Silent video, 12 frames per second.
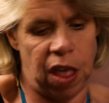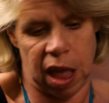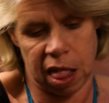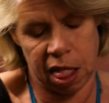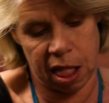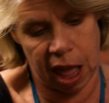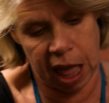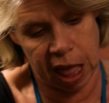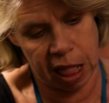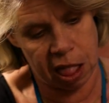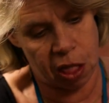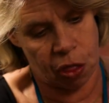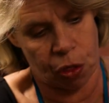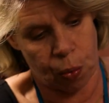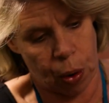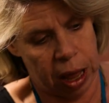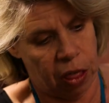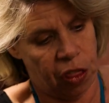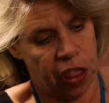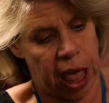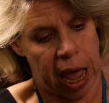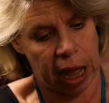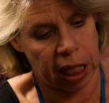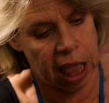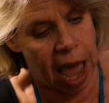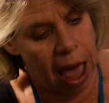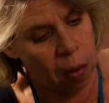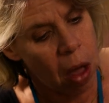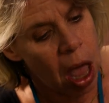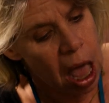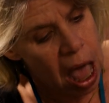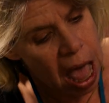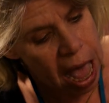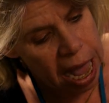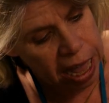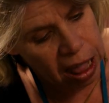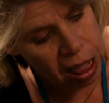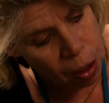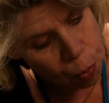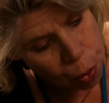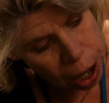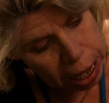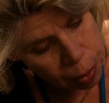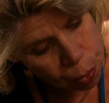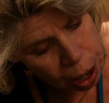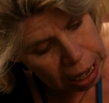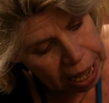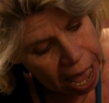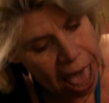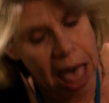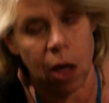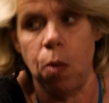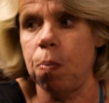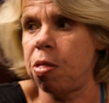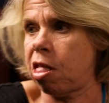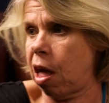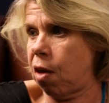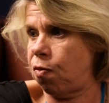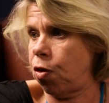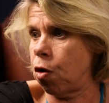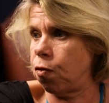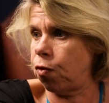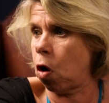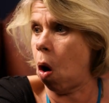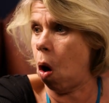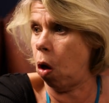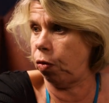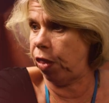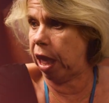this is the real thing. Now, it really, really helps if you've got